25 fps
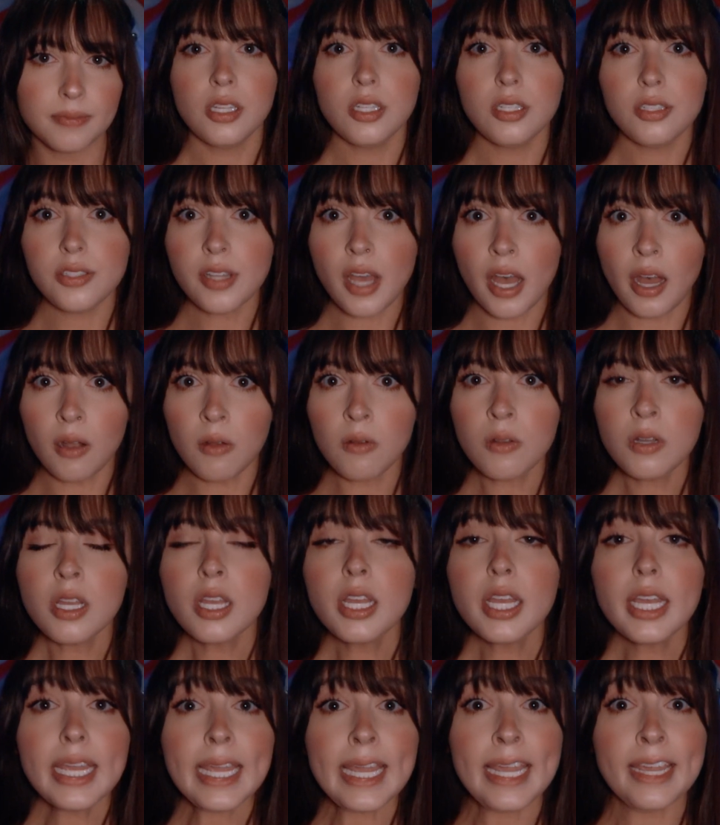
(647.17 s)
So
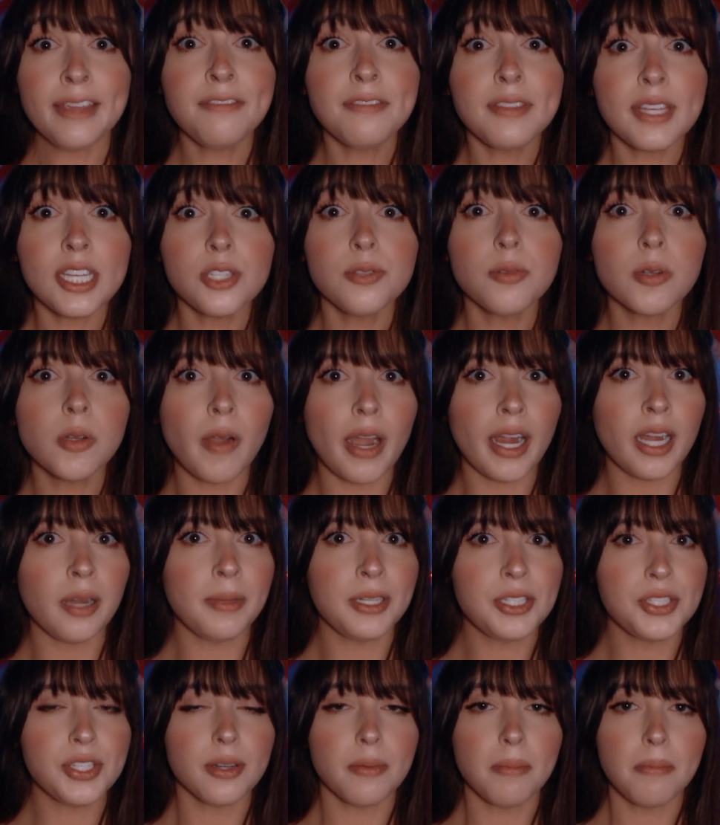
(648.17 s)
if these
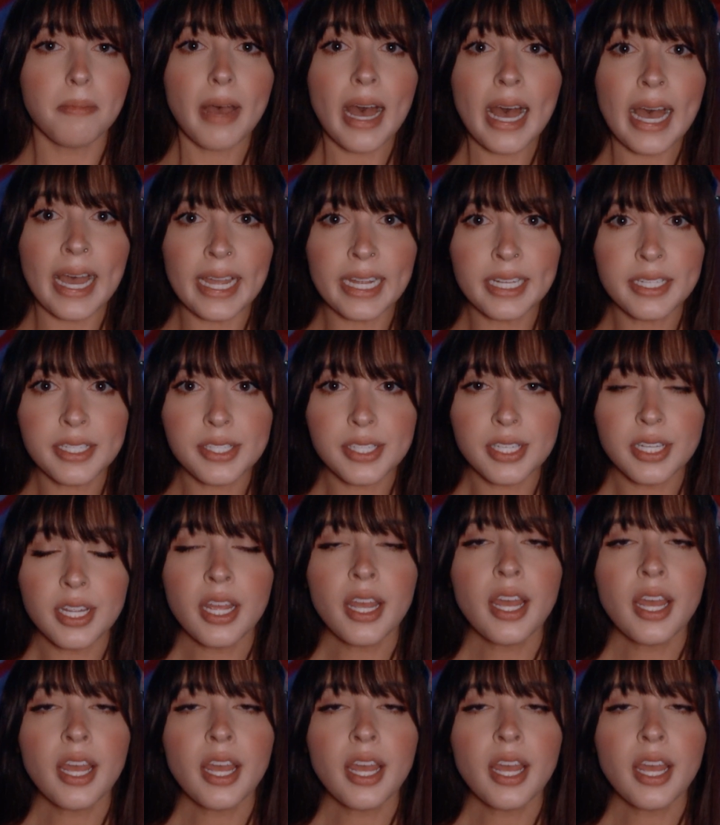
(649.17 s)
requirements are met,